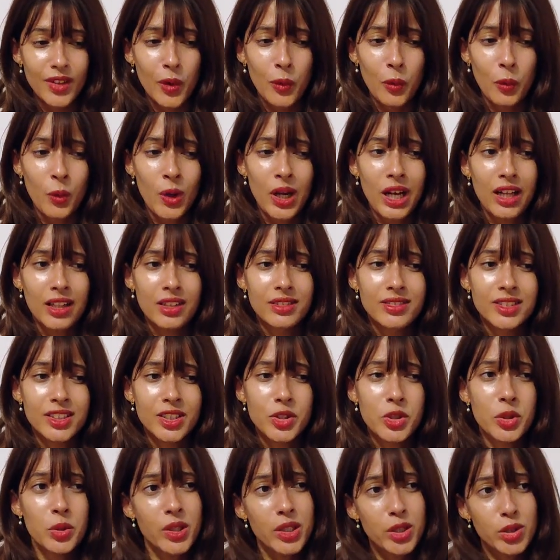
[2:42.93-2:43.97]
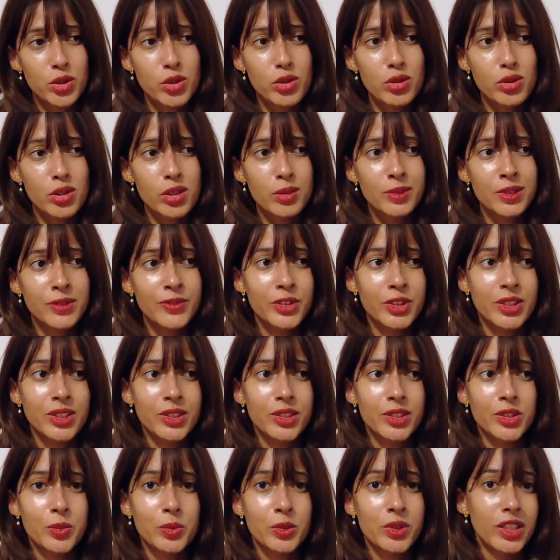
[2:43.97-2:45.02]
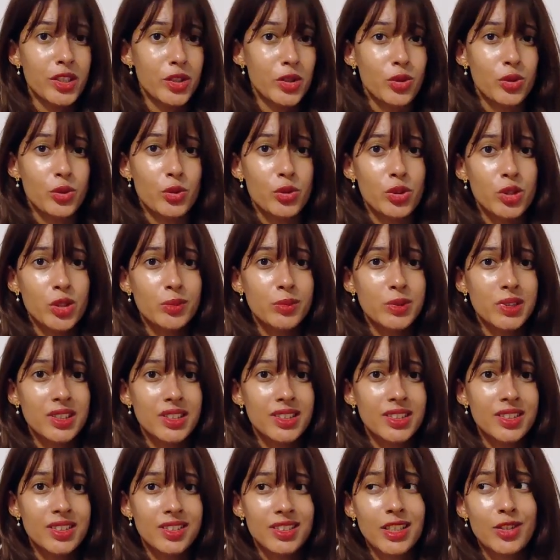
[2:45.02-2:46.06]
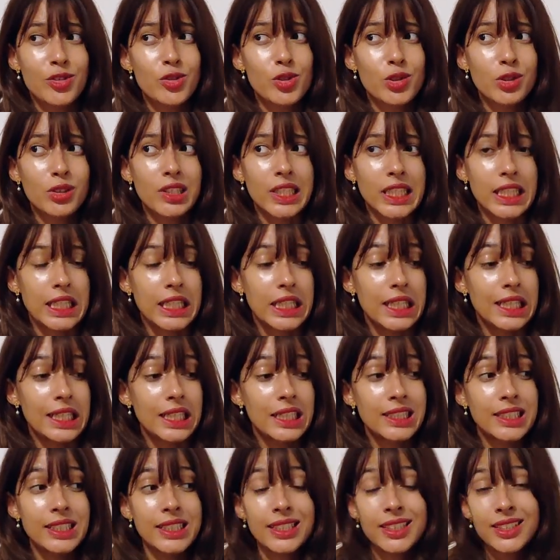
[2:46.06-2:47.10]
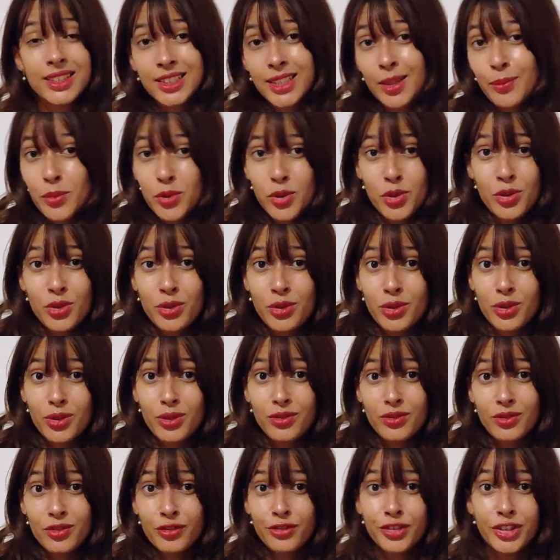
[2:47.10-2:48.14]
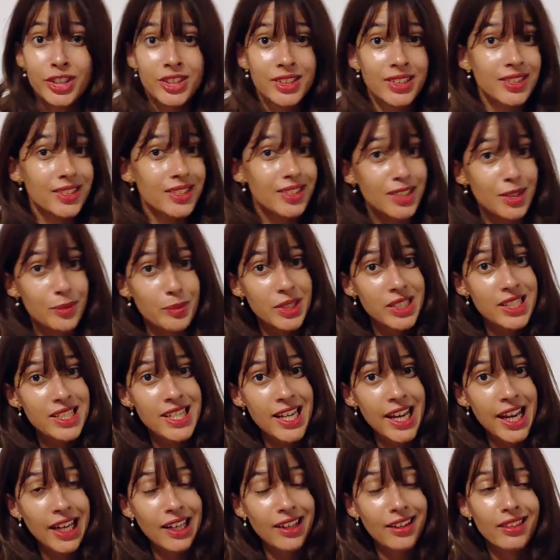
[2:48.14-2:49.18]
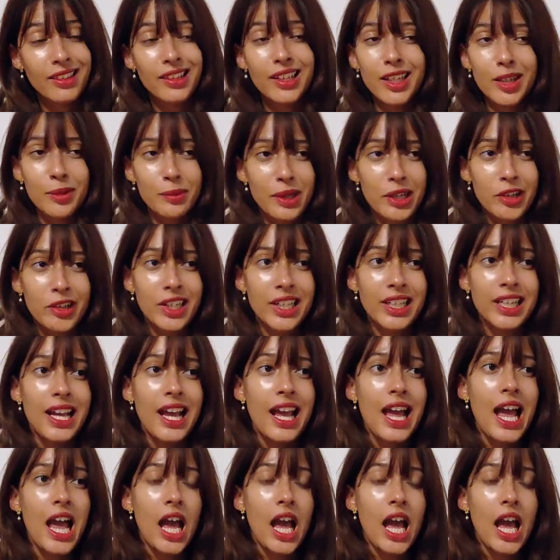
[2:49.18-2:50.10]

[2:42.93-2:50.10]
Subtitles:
well, situationships versus relationships is essentially the exceptional versus the mundane. Think about it.